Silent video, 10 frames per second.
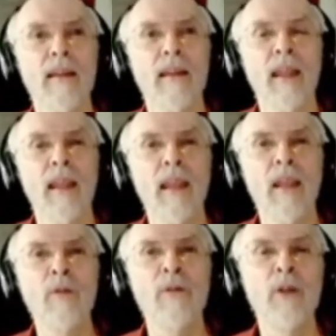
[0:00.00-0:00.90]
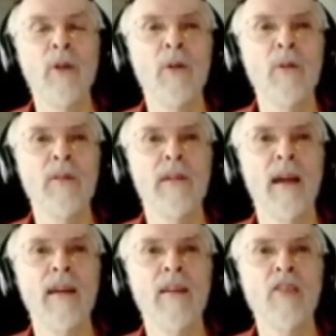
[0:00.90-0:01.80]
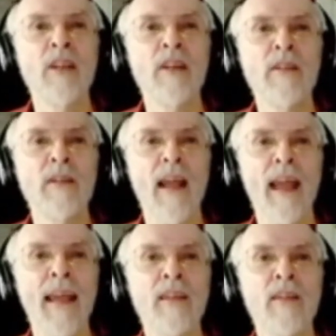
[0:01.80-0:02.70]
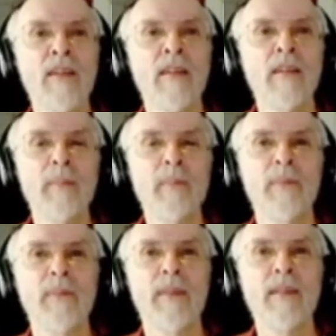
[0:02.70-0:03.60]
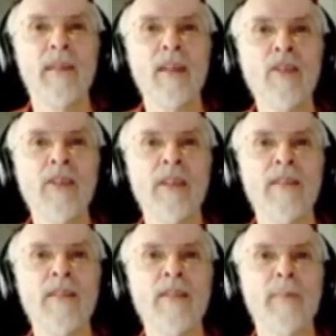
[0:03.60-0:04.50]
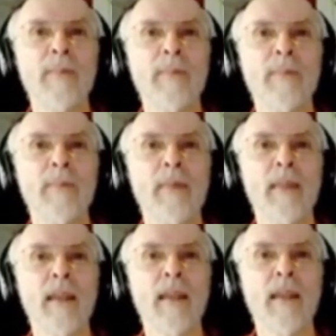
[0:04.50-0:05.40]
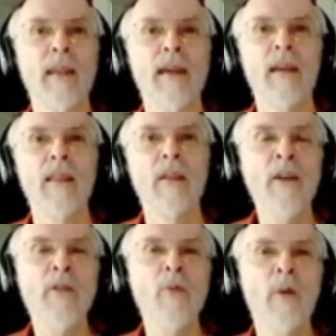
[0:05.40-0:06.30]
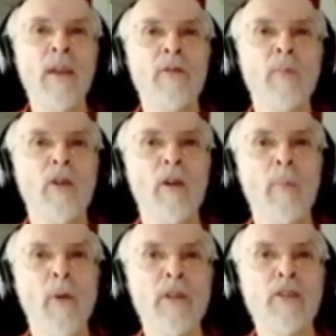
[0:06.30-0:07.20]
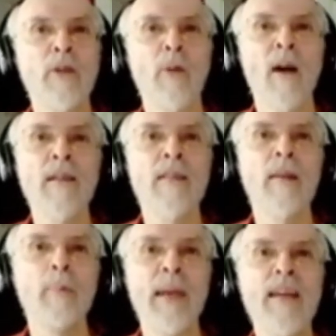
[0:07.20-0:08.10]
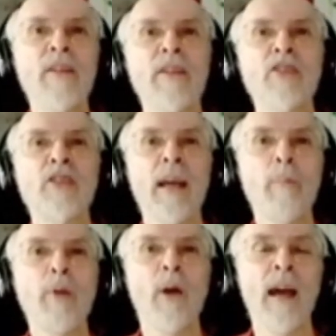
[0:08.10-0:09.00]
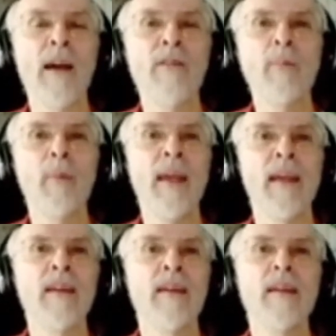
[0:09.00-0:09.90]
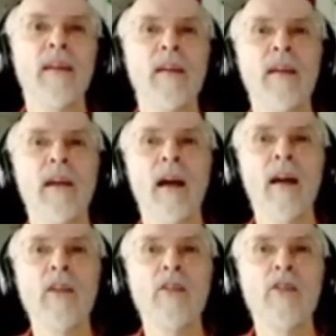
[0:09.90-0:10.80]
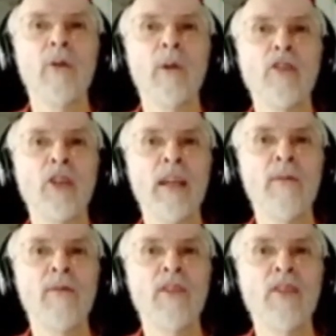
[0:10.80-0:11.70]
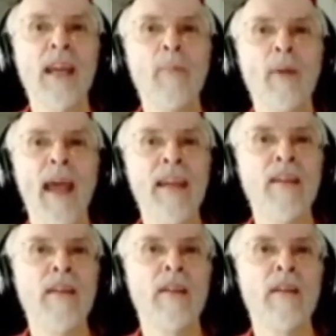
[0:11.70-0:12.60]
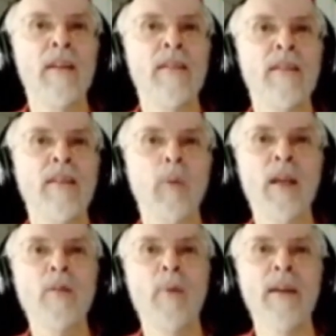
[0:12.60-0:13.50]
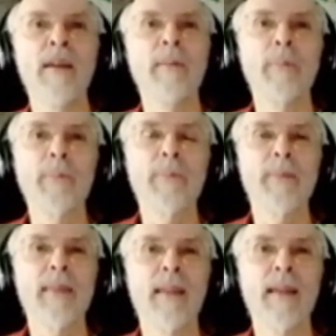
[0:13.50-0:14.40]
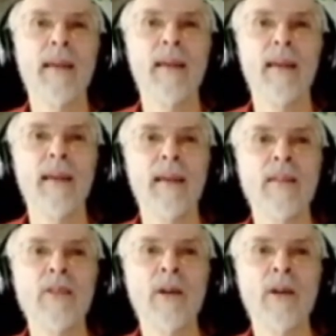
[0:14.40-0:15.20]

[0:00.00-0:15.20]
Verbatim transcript: If you consider angular distance, the farther away from your opponent you are, the bigger the step you have to make to achieve the same angular displacement. So